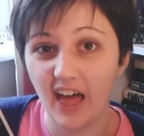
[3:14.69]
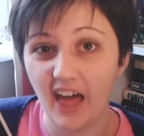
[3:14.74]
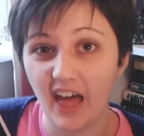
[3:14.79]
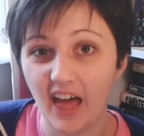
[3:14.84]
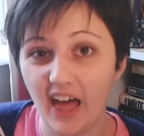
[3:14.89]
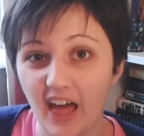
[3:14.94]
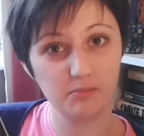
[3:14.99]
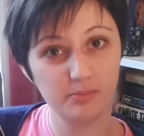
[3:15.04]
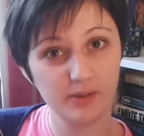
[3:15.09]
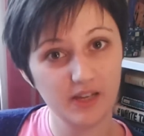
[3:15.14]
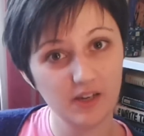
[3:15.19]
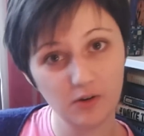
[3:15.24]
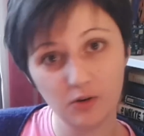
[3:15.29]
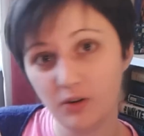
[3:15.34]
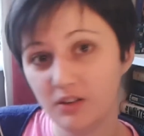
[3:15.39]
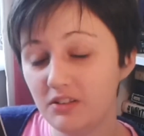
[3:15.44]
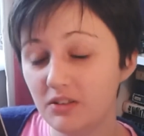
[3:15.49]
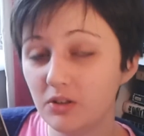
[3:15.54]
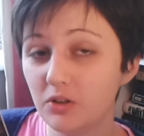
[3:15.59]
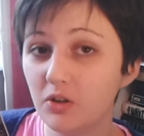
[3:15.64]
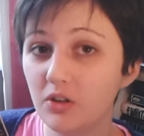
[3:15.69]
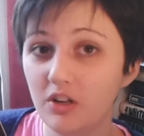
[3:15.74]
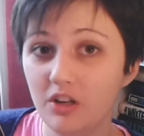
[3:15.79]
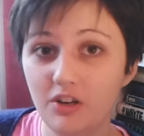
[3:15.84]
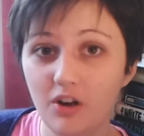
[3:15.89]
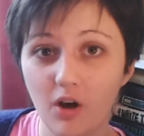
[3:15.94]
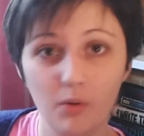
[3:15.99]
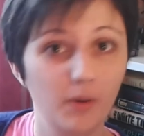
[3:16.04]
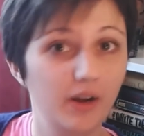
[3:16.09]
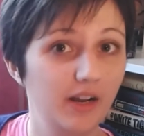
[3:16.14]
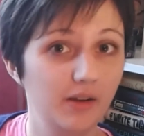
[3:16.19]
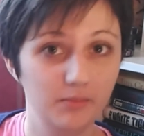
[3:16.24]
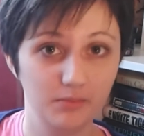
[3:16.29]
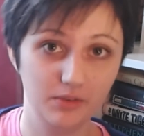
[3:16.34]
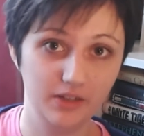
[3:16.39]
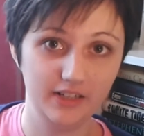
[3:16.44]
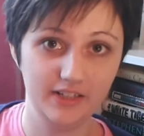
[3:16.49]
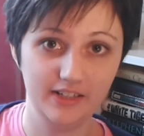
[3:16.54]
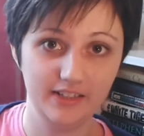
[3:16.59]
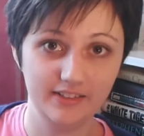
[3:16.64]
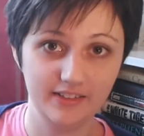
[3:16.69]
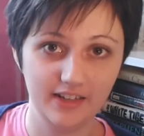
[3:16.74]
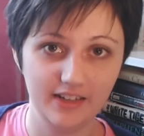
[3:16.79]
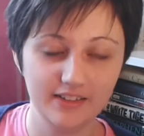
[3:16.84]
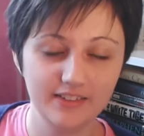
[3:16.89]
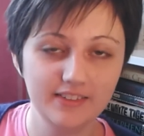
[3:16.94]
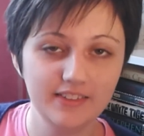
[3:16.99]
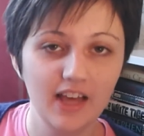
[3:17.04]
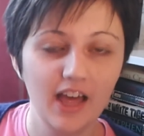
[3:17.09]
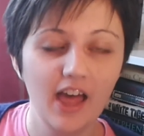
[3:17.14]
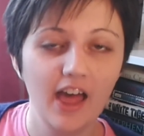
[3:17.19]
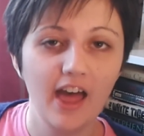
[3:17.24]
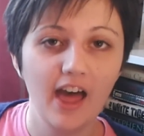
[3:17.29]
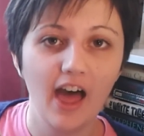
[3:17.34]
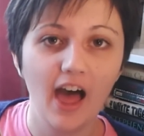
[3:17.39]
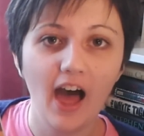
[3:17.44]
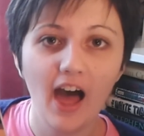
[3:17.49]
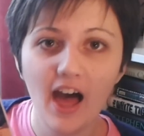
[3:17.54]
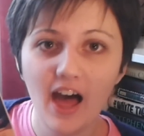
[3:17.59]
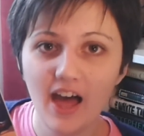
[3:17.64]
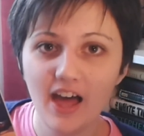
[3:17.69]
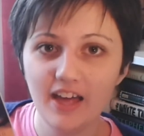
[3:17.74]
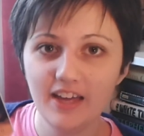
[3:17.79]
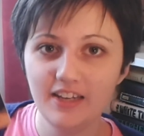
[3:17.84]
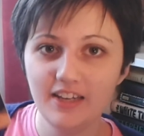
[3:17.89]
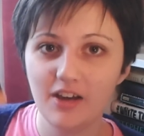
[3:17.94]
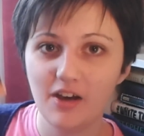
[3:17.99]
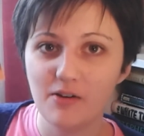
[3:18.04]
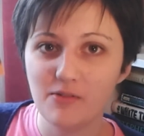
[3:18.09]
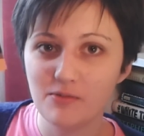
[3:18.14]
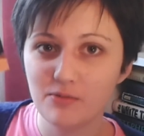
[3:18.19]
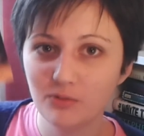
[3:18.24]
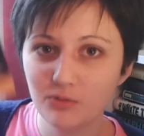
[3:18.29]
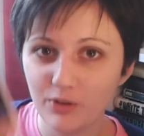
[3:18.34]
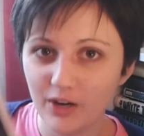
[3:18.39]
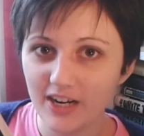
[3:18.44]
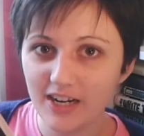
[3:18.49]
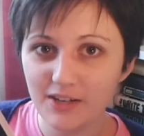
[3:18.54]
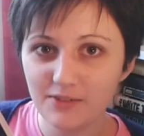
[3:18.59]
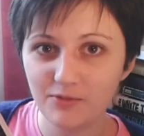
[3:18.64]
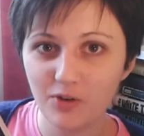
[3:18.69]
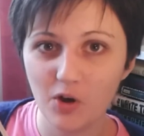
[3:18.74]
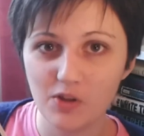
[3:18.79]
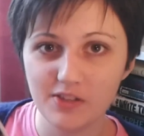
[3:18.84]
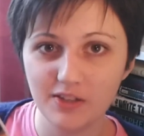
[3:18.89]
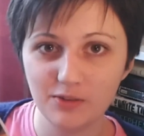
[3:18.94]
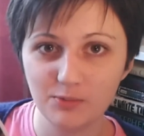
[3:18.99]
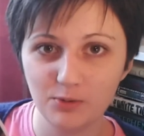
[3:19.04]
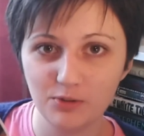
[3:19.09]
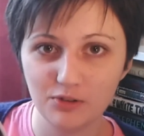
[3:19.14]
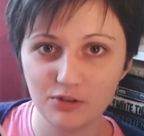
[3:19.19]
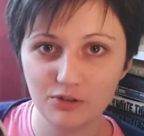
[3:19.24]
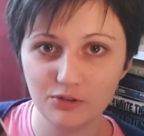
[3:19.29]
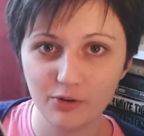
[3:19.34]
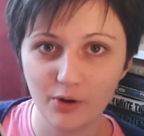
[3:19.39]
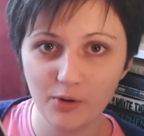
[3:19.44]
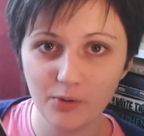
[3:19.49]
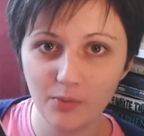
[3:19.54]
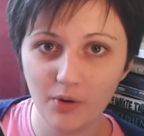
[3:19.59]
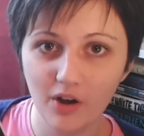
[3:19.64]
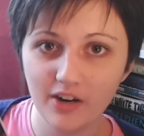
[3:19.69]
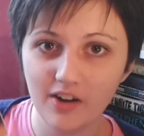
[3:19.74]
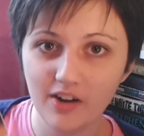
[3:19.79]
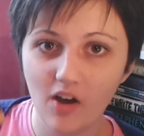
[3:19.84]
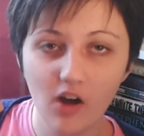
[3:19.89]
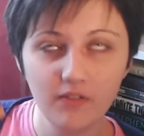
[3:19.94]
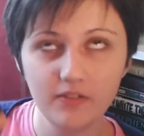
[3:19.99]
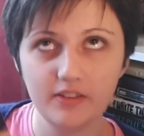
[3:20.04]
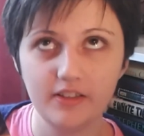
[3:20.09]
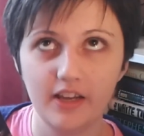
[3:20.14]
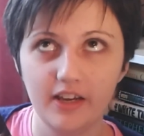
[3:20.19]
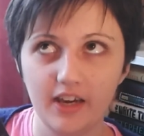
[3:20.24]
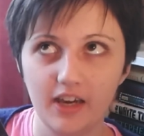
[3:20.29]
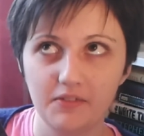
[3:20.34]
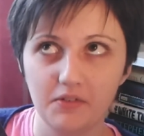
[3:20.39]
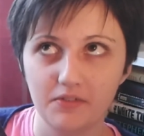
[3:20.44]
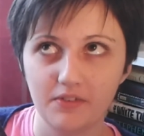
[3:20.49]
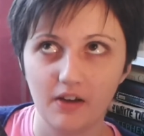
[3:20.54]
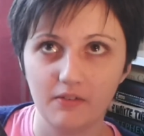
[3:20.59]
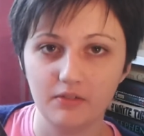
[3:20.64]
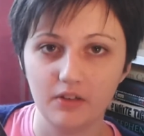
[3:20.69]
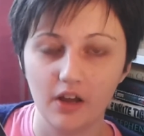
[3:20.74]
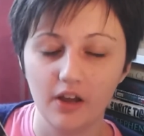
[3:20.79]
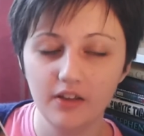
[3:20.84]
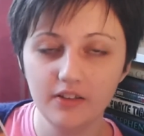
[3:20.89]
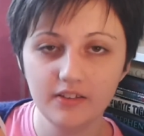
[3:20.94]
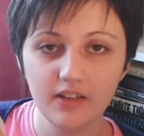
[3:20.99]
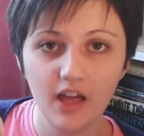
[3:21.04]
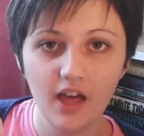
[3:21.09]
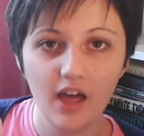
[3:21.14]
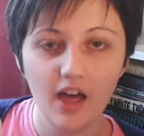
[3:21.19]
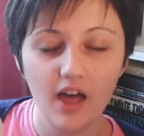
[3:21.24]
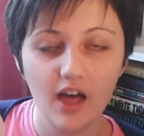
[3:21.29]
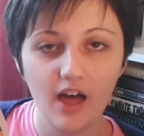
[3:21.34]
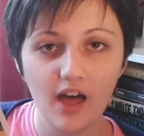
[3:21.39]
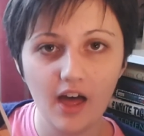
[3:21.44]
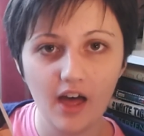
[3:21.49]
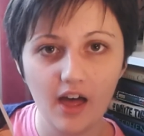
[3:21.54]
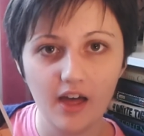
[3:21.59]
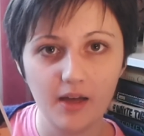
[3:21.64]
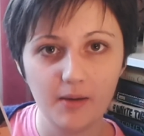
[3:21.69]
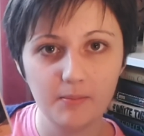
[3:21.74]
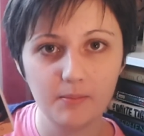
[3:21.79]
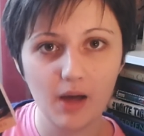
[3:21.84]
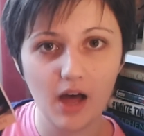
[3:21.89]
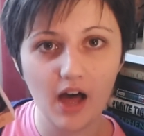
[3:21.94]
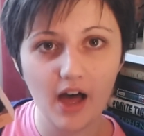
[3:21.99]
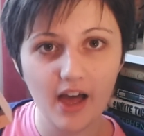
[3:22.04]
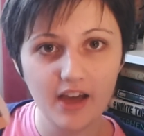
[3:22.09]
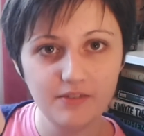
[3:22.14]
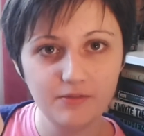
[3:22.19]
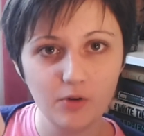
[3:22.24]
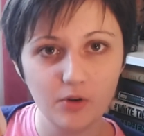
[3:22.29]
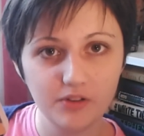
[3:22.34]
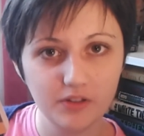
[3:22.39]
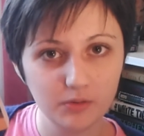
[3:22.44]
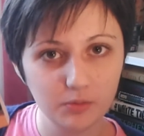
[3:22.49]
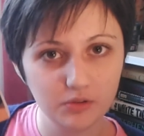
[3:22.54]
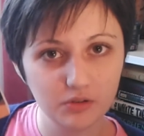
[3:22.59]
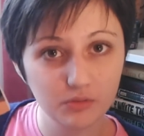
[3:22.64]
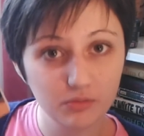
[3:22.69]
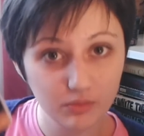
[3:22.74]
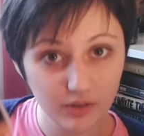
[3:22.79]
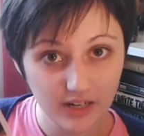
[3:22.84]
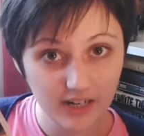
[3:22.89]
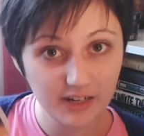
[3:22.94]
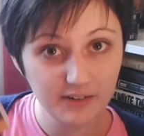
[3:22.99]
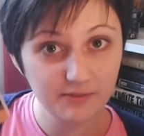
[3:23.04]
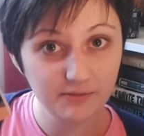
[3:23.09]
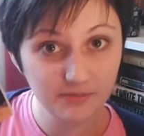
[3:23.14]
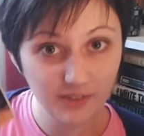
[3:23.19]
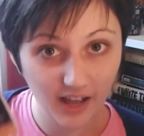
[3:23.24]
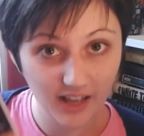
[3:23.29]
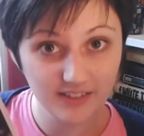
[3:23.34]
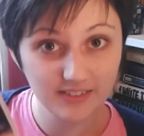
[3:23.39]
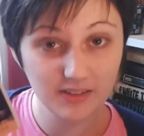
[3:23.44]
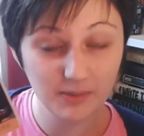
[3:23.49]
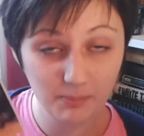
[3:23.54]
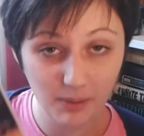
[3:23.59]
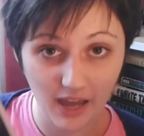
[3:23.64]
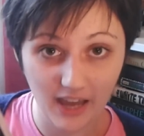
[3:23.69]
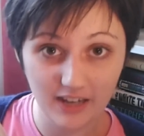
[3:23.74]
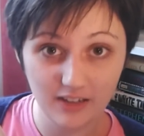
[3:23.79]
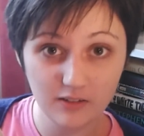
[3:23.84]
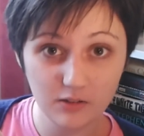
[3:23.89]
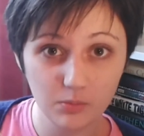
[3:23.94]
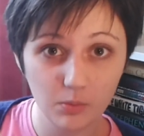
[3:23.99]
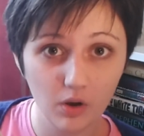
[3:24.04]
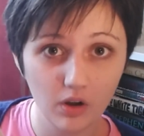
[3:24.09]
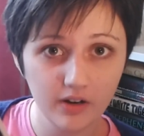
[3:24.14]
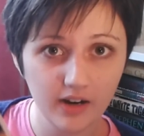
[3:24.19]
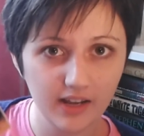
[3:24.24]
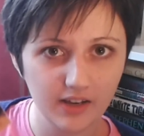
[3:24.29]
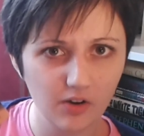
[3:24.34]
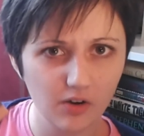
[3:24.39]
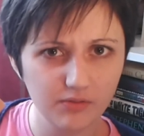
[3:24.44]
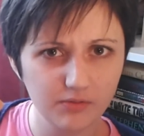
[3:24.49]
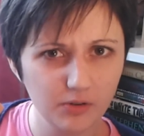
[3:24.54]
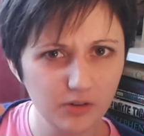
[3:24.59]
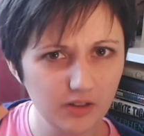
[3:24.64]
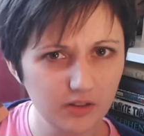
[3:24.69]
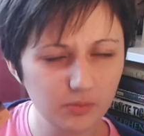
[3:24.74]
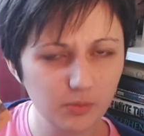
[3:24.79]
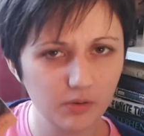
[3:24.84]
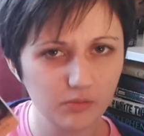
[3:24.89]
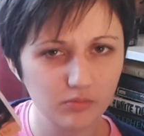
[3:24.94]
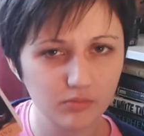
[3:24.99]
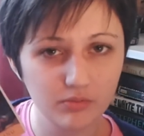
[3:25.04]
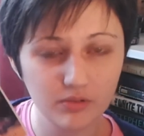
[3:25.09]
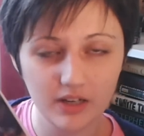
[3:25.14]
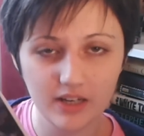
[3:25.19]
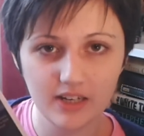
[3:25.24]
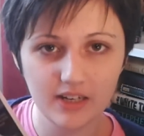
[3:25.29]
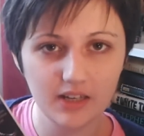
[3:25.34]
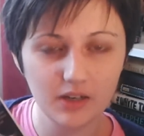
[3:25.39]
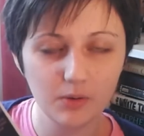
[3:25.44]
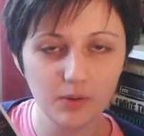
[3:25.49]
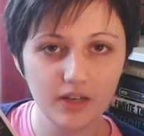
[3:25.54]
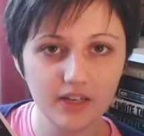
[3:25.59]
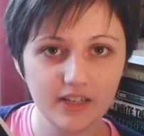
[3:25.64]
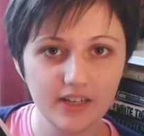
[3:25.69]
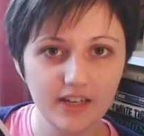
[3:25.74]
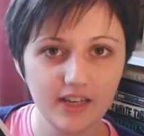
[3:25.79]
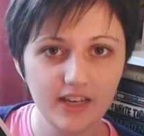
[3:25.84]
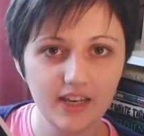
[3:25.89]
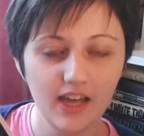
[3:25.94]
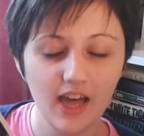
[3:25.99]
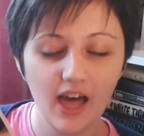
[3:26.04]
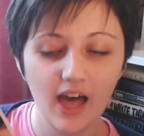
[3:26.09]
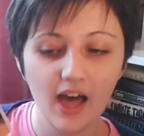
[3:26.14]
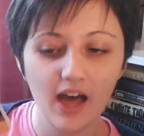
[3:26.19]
whether I'm being critical or not when I'm reading this. I really thought this was a strong one. Obviously I gave it 5 stars. I thought this was a really fast-paced one. I got through this one really quickly.